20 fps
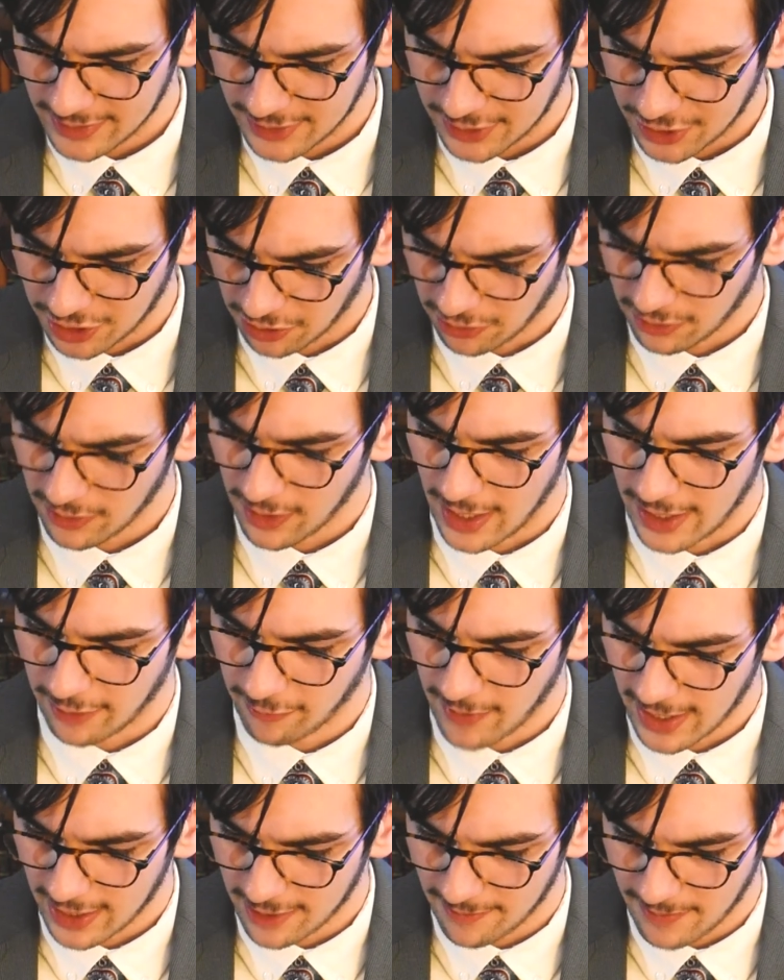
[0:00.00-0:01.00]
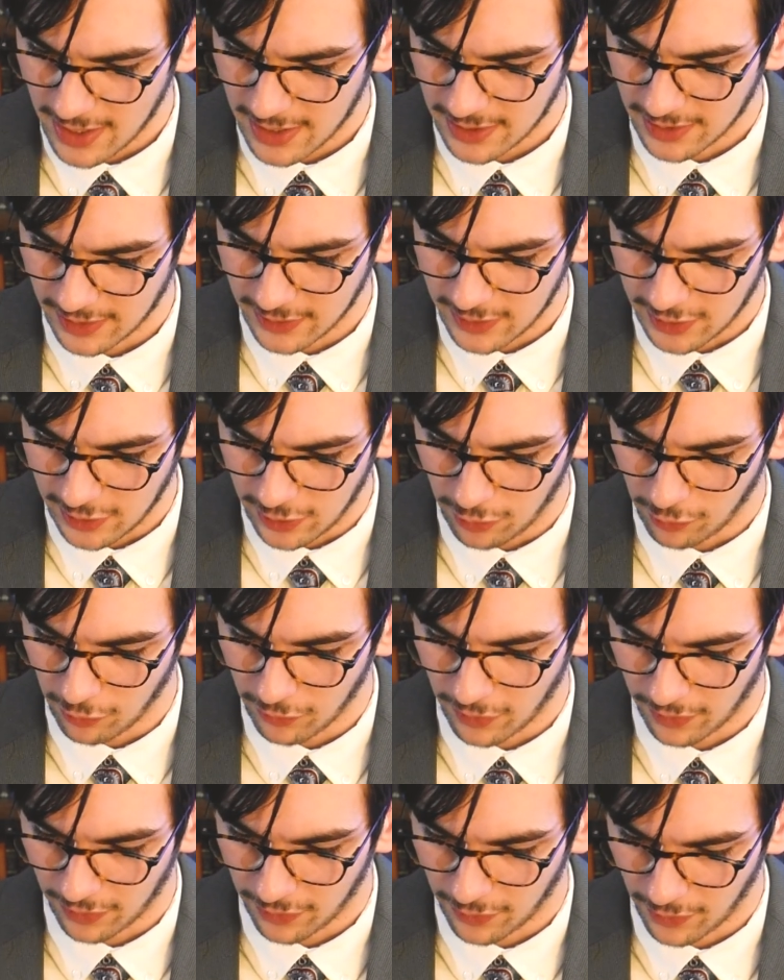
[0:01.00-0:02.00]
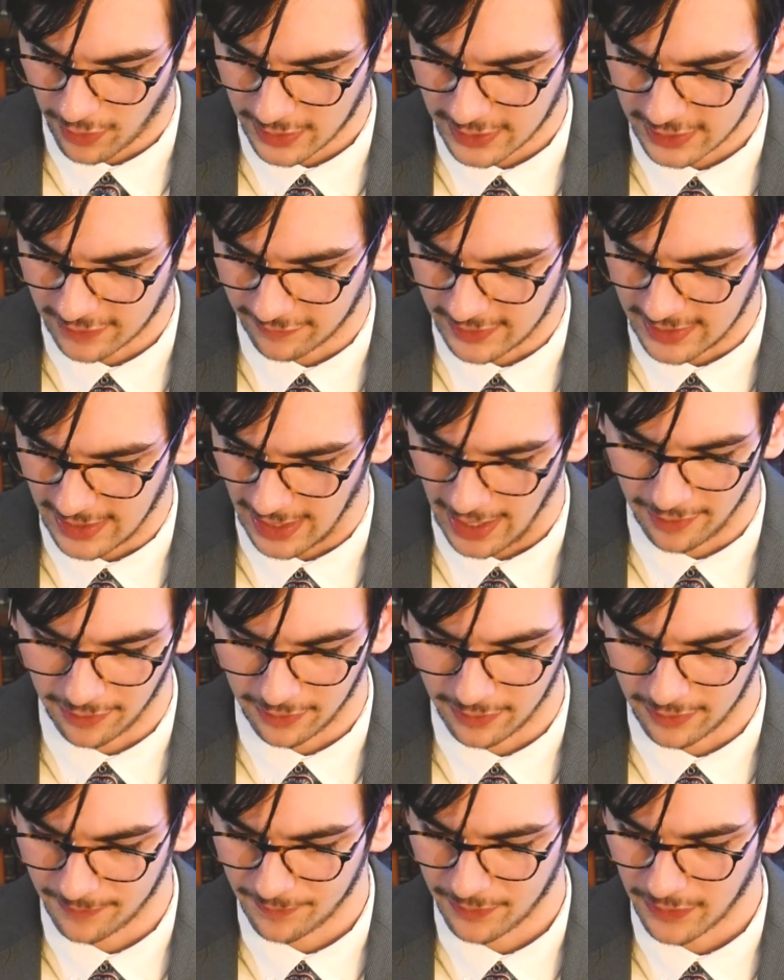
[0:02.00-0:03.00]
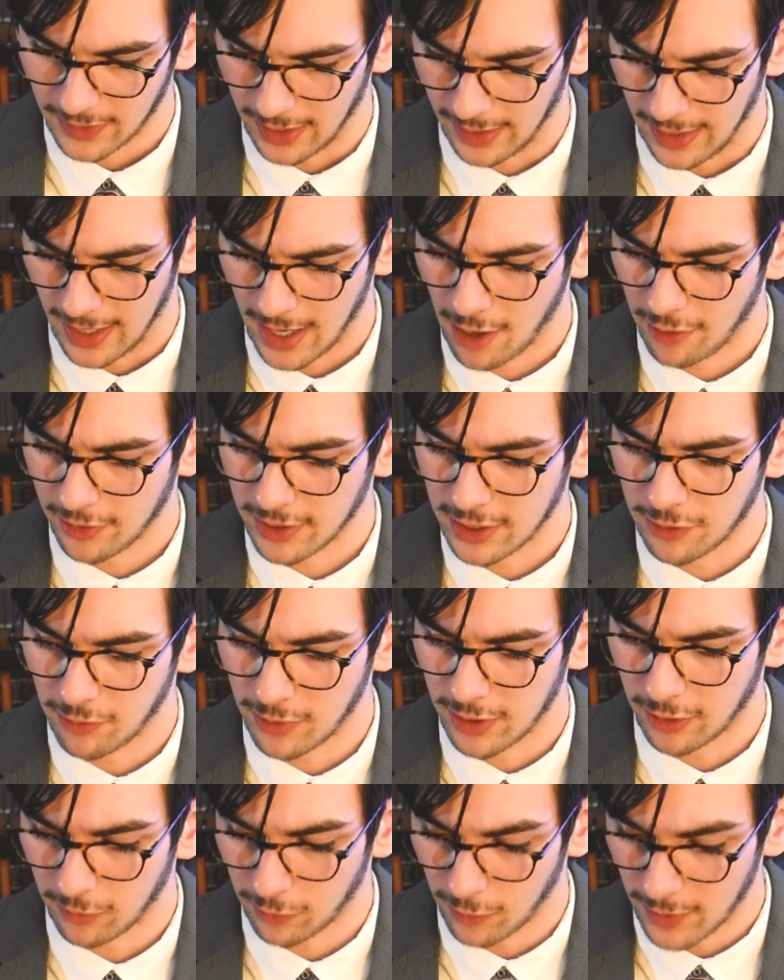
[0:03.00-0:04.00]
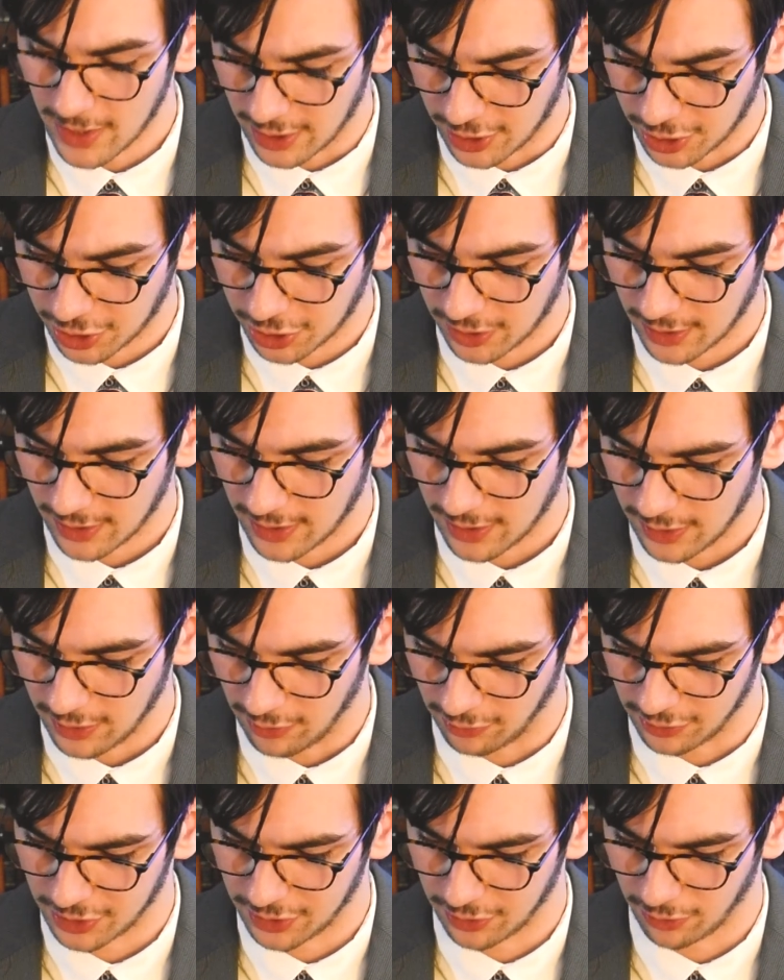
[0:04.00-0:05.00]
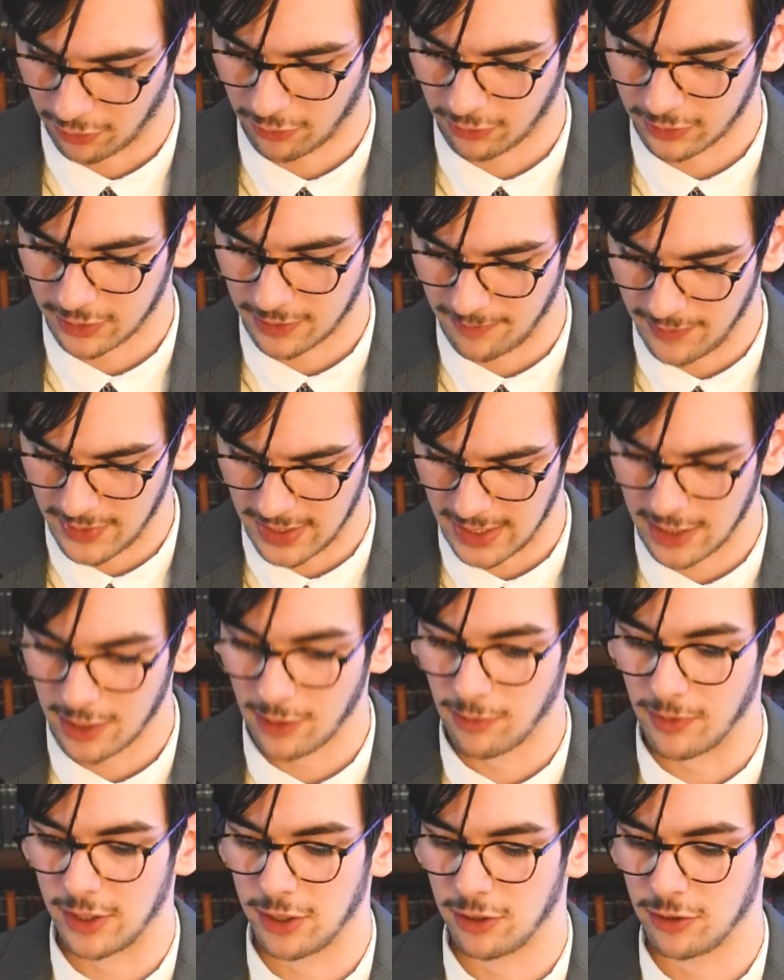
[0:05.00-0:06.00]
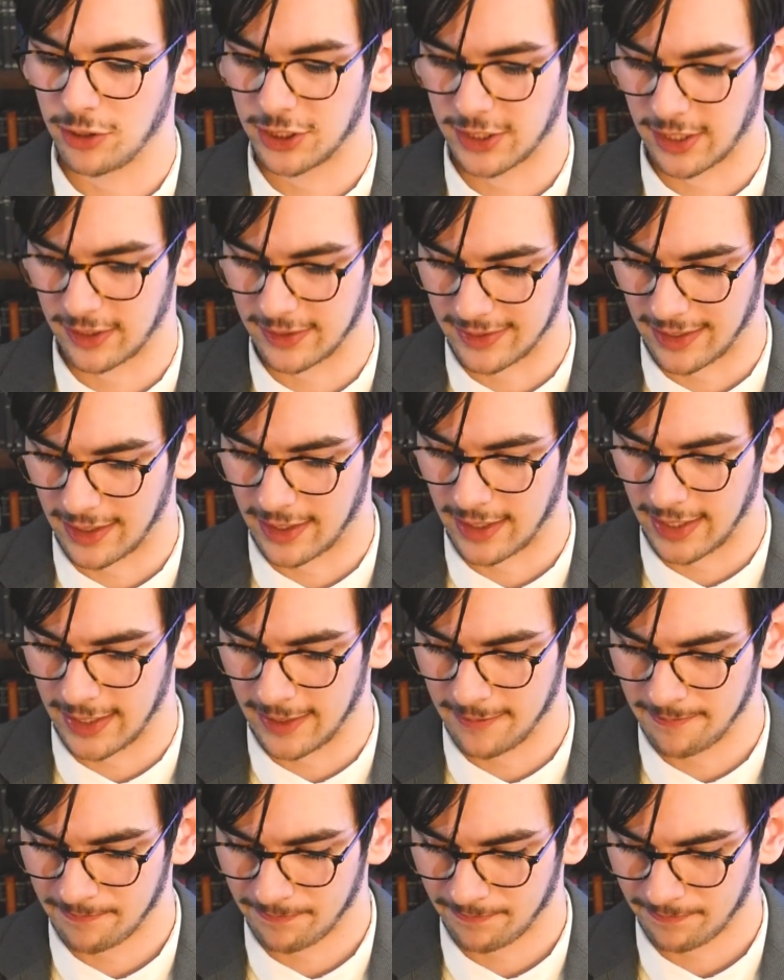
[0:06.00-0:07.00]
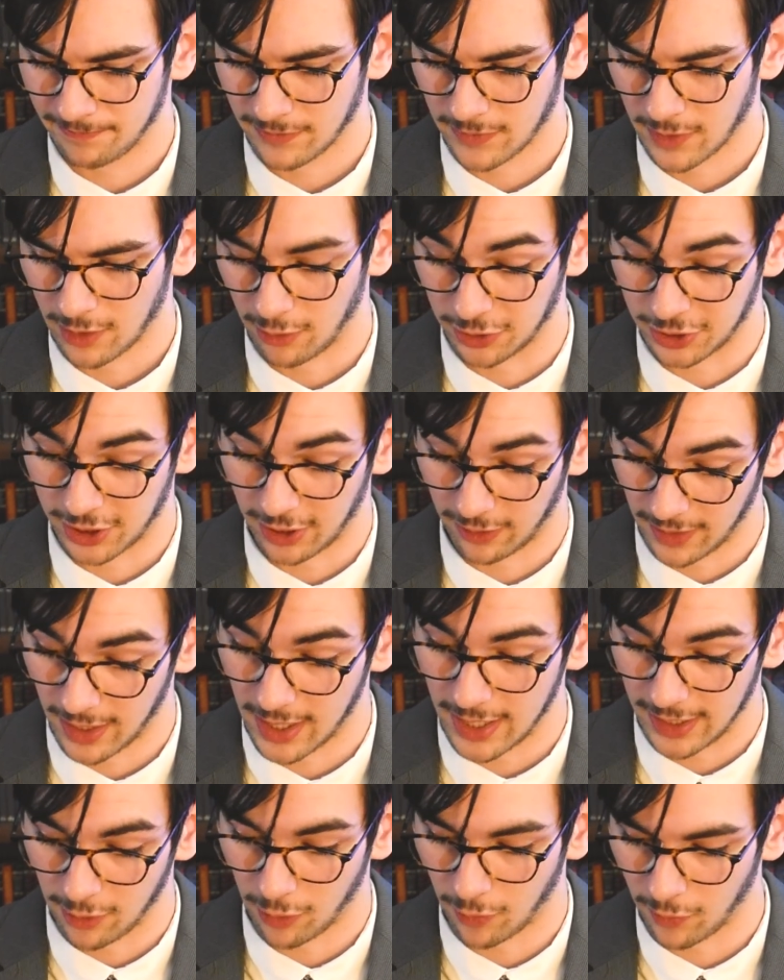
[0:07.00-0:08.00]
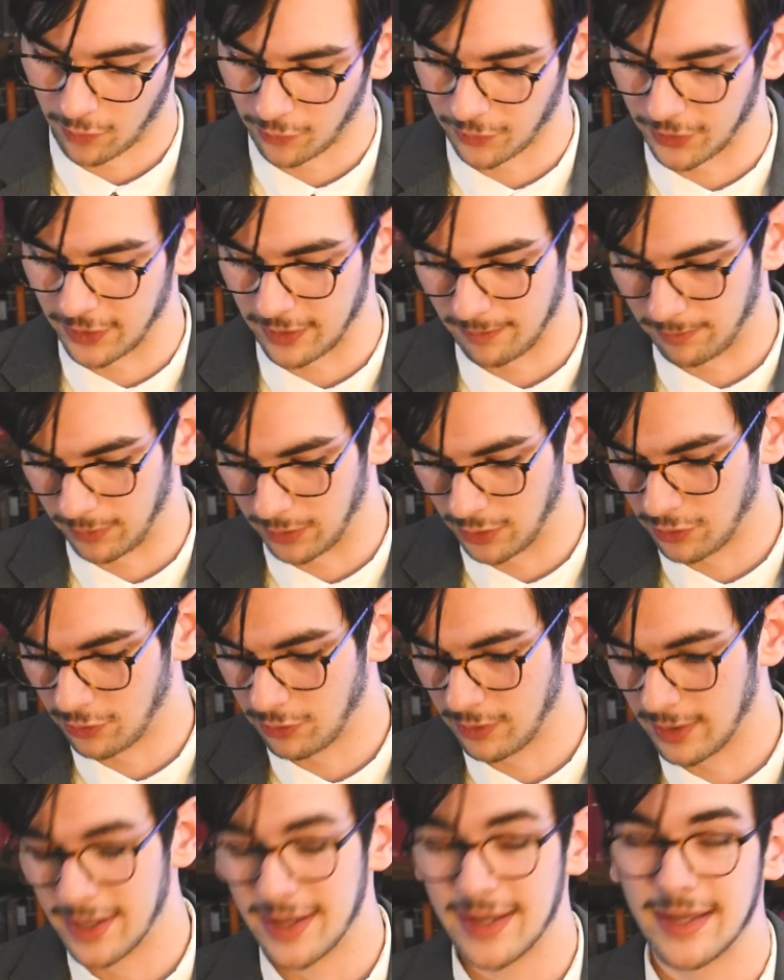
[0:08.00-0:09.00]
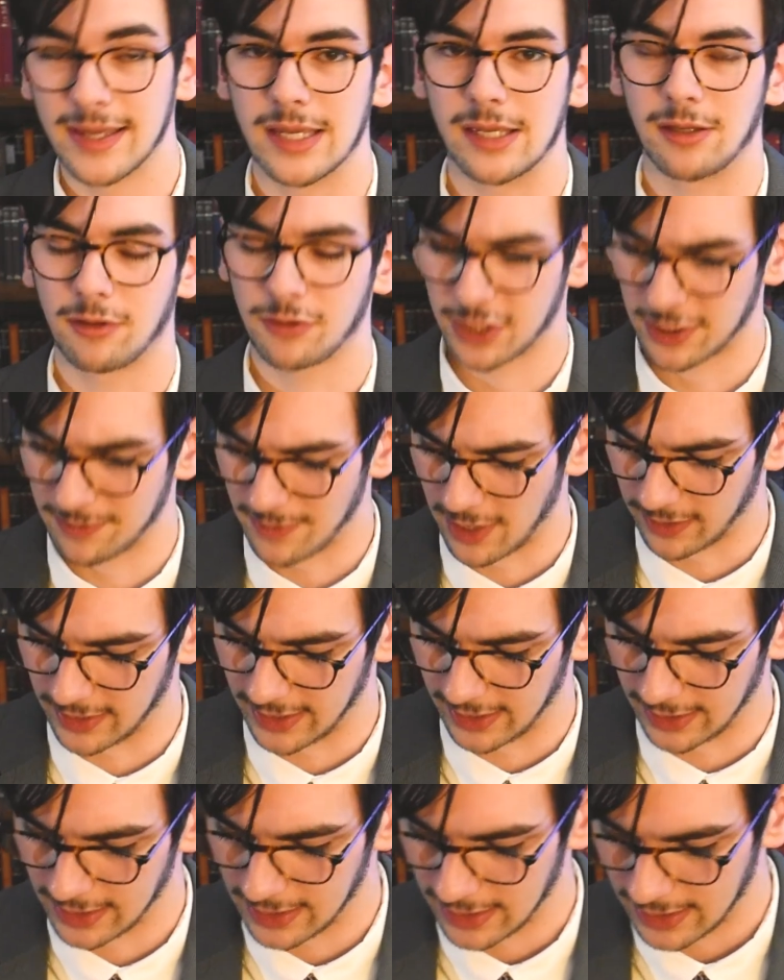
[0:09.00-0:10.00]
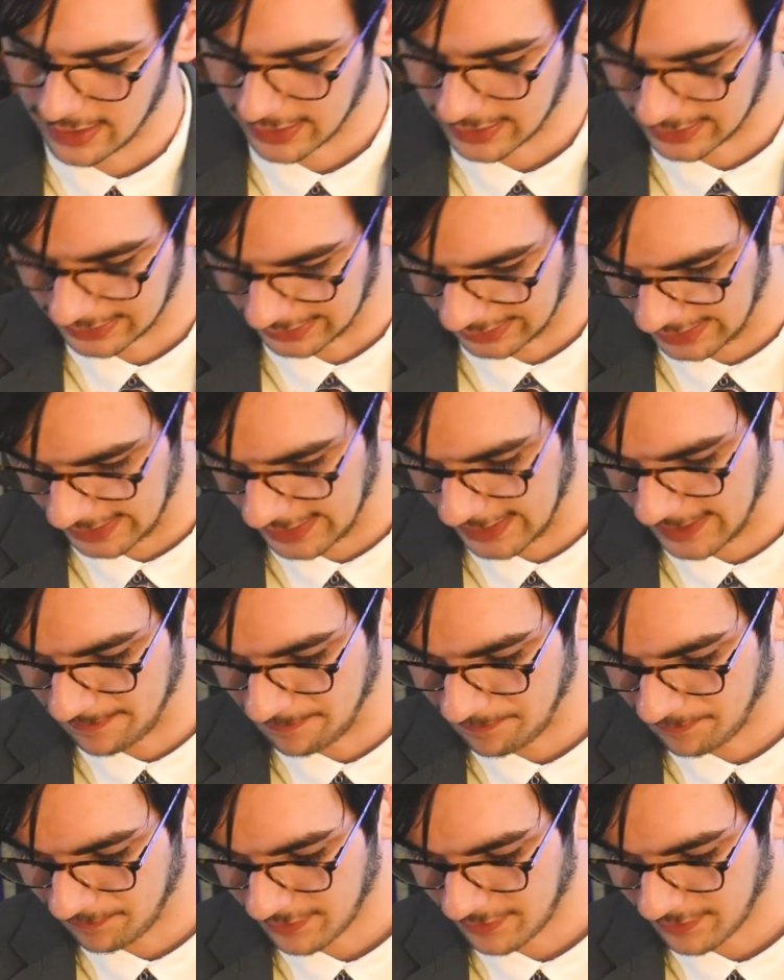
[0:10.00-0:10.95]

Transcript: Sir, I recommend unto you the thoughts of death, and how ye will wish your soul to be when ye shall die, or shall lie cold, blue, ill-smelling clay.